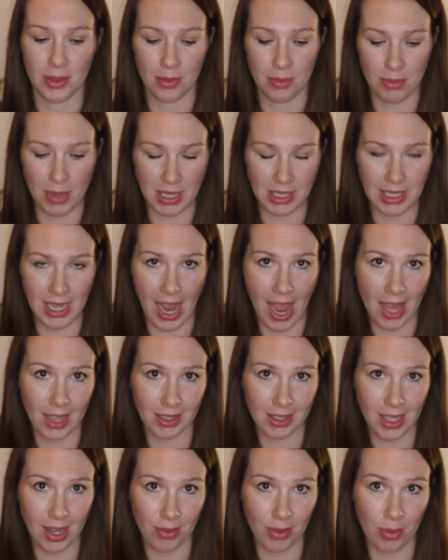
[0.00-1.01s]

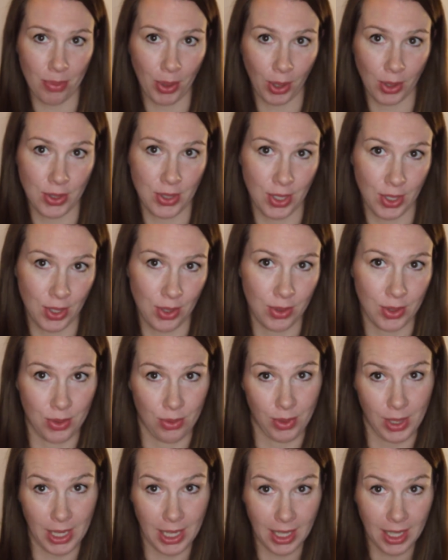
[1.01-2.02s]
mentality of the person who is
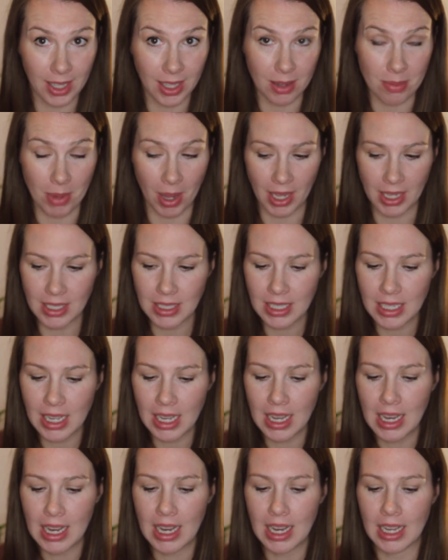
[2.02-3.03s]
reading it in mind.
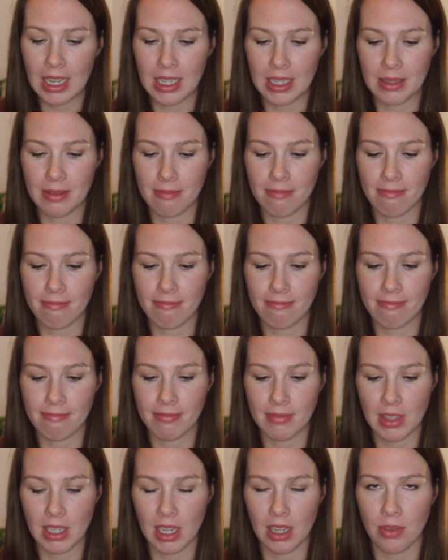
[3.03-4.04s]

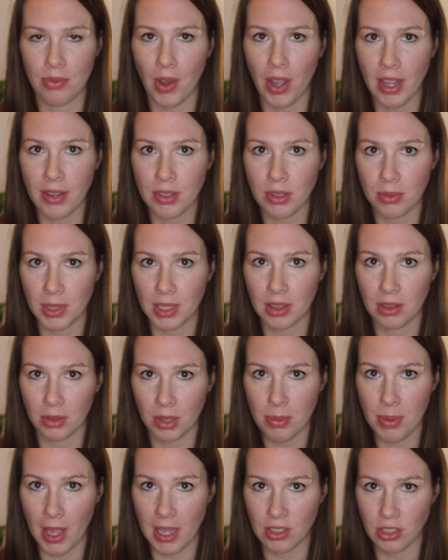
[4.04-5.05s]
If I have to read
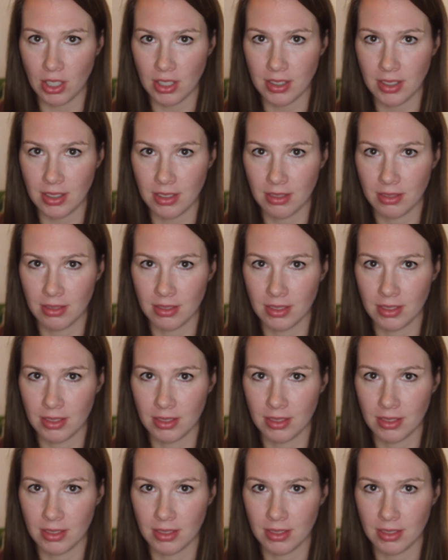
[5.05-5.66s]
3 pages